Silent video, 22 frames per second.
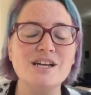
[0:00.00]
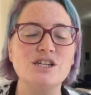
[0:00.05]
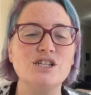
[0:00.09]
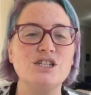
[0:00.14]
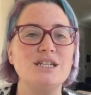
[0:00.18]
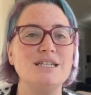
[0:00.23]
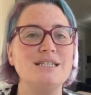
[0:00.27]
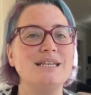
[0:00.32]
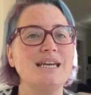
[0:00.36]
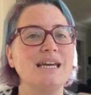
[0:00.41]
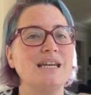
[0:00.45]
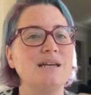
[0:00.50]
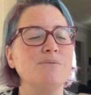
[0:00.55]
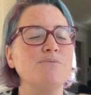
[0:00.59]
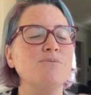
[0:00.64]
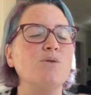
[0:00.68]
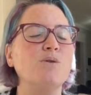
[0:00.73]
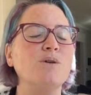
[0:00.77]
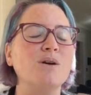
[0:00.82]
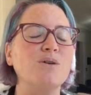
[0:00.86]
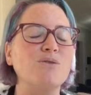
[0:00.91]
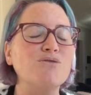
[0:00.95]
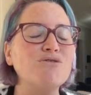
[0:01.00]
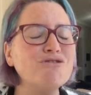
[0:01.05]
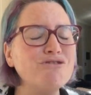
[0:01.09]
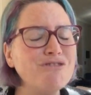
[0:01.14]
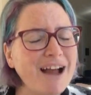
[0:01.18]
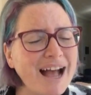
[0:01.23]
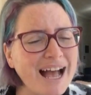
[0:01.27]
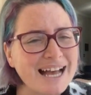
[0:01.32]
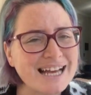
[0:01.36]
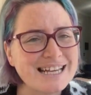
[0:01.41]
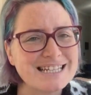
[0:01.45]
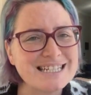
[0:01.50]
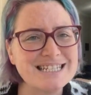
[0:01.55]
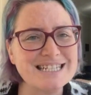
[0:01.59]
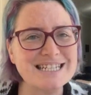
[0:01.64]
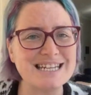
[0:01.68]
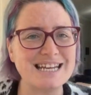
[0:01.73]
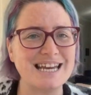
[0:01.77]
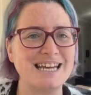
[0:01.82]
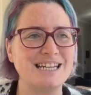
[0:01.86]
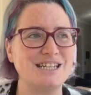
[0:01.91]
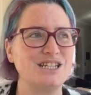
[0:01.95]
She's getting more rest,
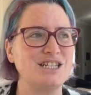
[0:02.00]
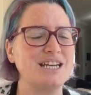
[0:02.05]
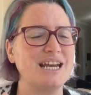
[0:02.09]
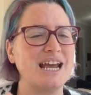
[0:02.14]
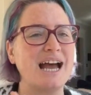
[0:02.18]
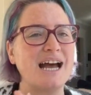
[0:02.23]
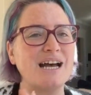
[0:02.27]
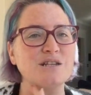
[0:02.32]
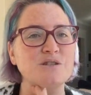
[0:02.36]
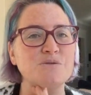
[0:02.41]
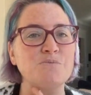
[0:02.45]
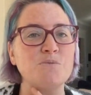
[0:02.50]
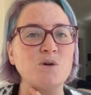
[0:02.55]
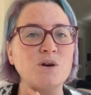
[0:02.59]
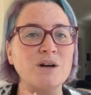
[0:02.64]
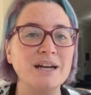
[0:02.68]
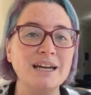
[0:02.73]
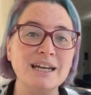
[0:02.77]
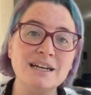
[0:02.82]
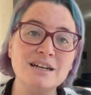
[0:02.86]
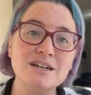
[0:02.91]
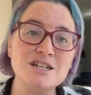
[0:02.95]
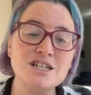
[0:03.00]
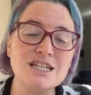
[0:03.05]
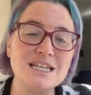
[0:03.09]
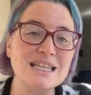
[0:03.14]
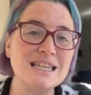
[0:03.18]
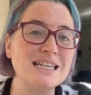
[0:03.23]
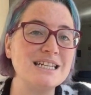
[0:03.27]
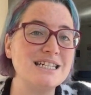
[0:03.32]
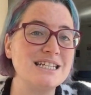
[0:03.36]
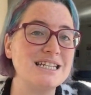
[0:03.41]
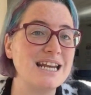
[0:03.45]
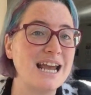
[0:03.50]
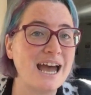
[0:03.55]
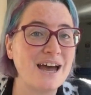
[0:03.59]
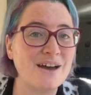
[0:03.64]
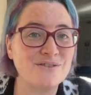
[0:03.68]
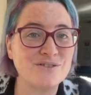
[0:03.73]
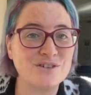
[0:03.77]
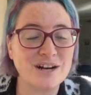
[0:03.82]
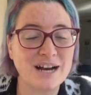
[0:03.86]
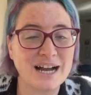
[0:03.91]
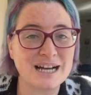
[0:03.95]
and she has more energy than she
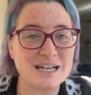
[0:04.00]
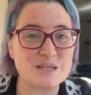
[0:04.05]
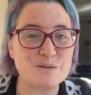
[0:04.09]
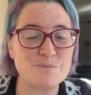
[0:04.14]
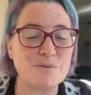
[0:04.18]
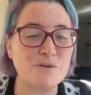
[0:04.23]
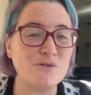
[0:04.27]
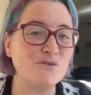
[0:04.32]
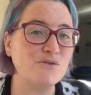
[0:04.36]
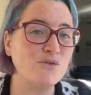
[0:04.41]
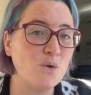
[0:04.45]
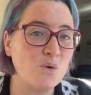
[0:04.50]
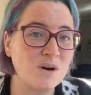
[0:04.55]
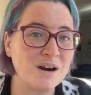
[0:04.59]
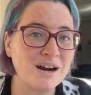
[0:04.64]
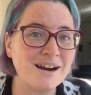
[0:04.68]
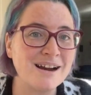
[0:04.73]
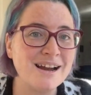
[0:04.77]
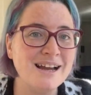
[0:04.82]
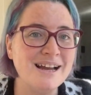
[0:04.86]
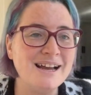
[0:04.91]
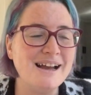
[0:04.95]
ever has before.